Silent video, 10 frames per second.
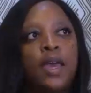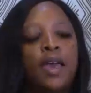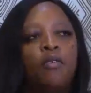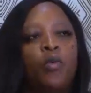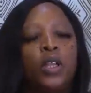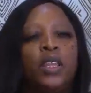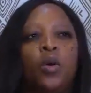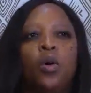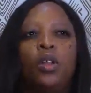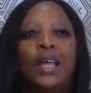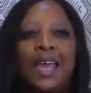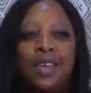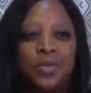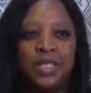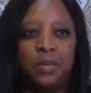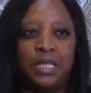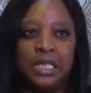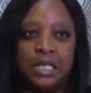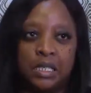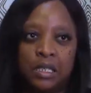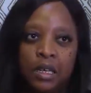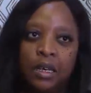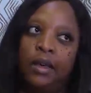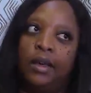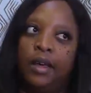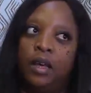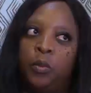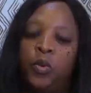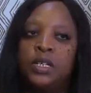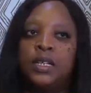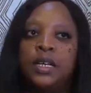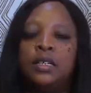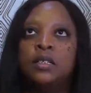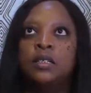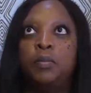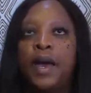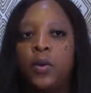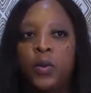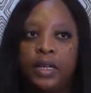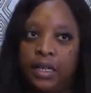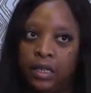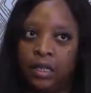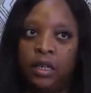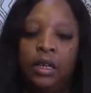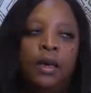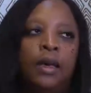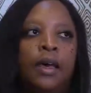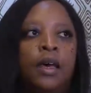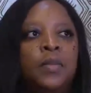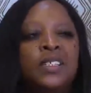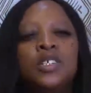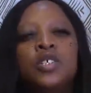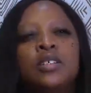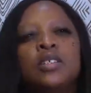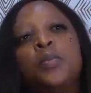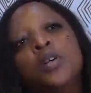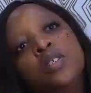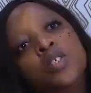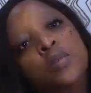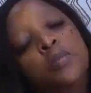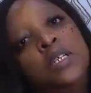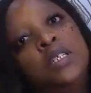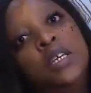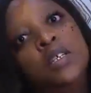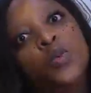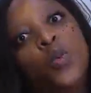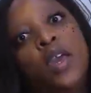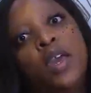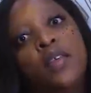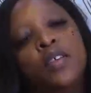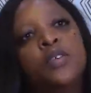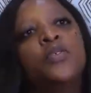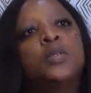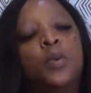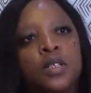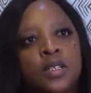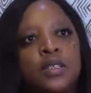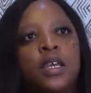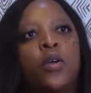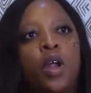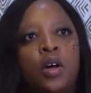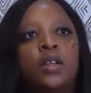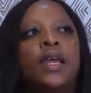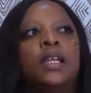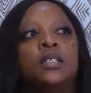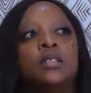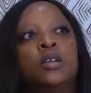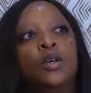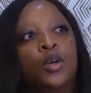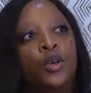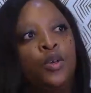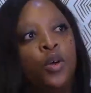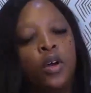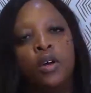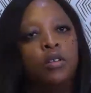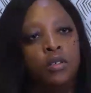have what they call IMC meetings. We attend bi-weekly. Essentially sponsorship meetings where the different sponsors get around and you